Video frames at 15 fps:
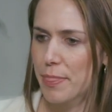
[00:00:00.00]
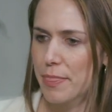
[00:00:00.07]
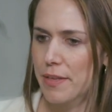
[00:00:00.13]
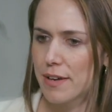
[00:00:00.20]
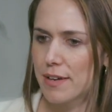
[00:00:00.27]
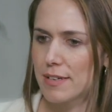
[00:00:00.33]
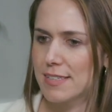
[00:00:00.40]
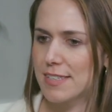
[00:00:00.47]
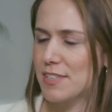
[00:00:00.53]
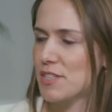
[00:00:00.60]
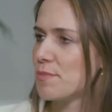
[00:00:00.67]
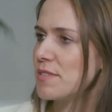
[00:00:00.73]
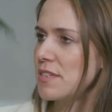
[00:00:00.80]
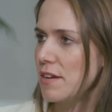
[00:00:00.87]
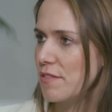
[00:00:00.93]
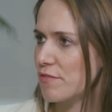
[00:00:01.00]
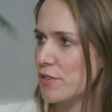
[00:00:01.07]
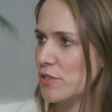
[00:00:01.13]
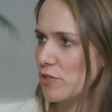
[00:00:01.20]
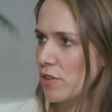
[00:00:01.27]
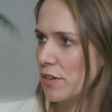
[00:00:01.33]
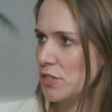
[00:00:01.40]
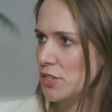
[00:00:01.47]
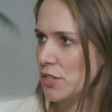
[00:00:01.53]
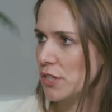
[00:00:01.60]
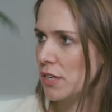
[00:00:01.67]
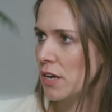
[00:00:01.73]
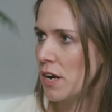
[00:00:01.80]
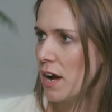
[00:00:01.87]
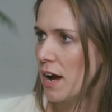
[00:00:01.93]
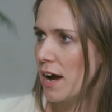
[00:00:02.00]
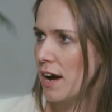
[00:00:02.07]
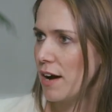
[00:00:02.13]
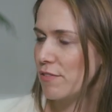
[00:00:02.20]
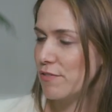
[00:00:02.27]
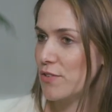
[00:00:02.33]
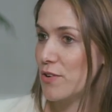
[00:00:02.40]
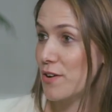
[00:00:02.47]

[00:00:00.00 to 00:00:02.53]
the systems and infrastructure uh, mm-hmm.